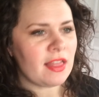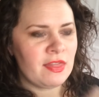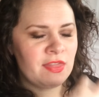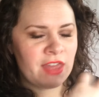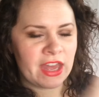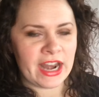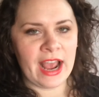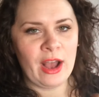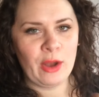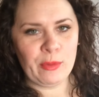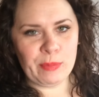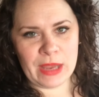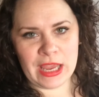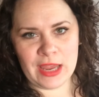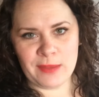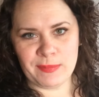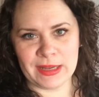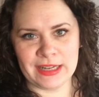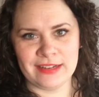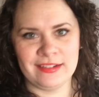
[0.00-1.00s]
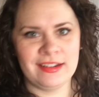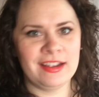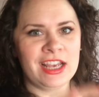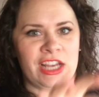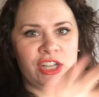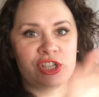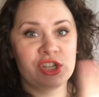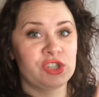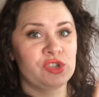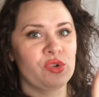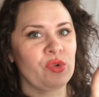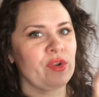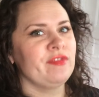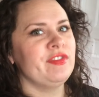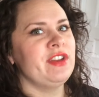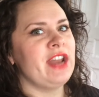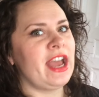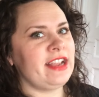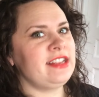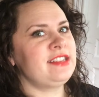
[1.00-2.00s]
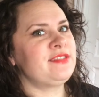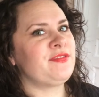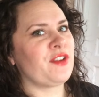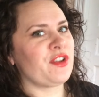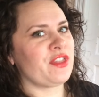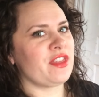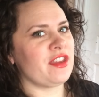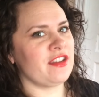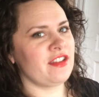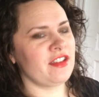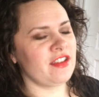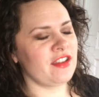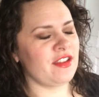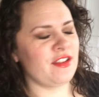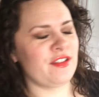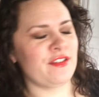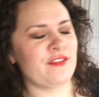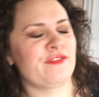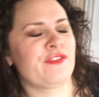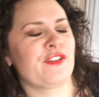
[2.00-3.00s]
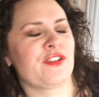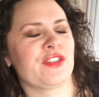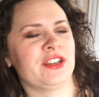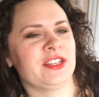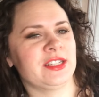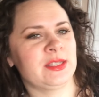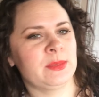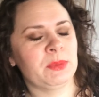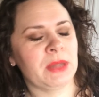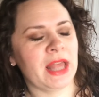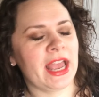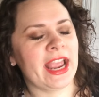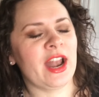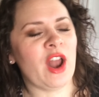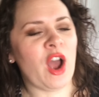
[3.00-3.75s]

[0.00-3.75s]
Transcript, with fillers: that help keep it just sort of nice for the display.